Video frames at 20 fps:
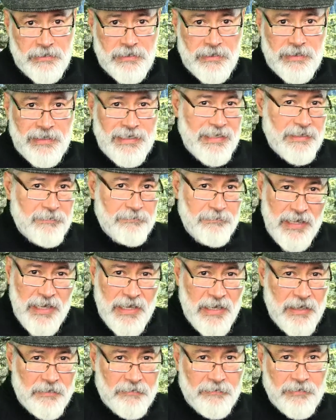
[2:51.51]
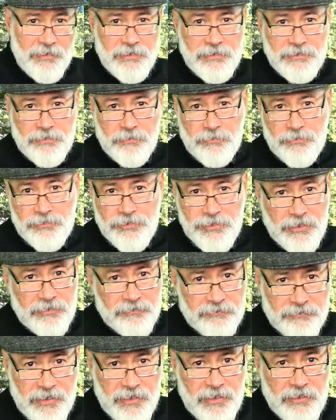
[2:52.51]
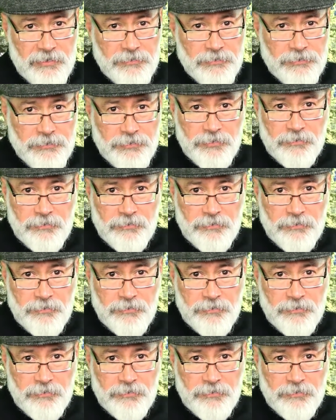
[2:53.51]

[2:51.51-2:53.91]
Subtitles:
like batteries or generators